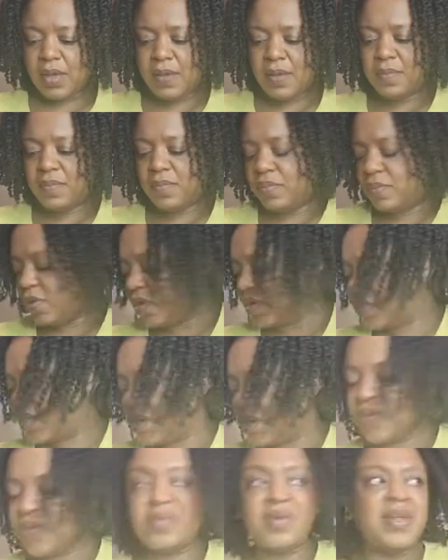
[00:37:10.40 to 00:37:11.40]
Um, because I
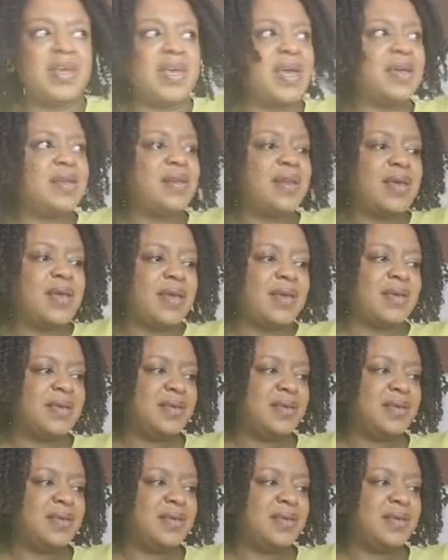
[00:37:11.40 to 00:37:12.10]
don't want to get, like,